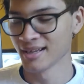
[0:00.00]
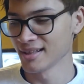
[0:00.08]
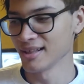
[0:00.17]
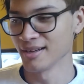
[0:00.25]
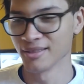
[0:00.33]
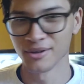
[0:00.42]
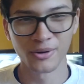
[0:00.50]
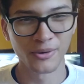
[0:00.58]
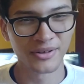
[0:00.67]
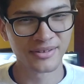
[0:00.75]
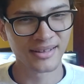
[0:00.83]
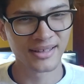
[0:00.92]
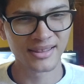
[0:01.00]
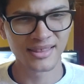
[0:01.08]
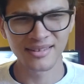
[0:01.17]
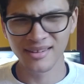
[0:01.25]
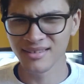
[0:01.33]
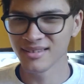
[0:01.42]
they're always like,
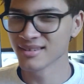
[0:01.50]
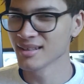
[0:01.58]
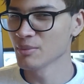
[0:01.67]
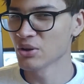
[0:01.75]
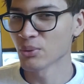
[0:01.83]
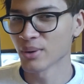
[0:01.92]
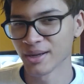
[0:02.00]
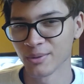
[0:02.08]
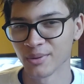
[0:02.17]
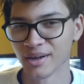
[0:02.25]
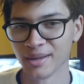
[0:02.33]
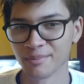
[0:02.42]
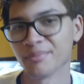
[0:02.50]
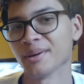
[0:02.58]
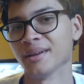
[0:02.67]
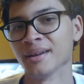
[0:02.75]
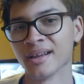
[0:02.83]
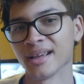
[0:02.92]
this doesn't seem quite right,
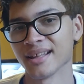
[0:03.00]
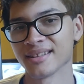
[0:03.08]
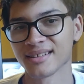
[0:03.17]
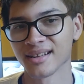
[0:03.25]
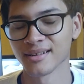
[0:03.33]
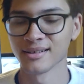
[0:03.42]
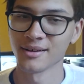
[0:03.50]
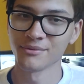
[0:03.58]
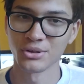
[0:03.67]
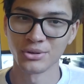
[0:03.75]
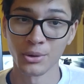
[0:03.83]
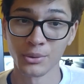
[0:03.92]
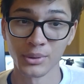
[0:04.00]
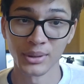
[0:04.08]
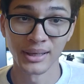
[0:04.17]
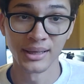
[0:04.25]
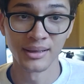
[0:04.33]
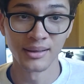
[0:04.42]
but it's not enough to
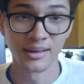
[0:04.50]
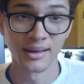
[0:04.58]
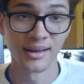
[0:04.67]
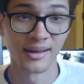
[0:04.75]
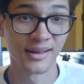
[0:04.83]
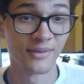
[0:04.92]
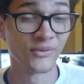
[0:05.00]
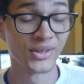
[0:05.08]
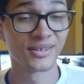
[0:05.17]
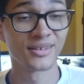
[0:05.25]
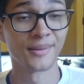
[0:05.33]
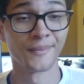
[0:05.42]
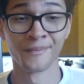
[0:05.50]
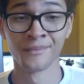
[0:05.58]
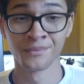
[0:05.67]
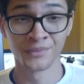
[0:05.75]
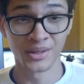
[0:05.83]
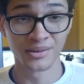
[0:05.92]
totally convince them that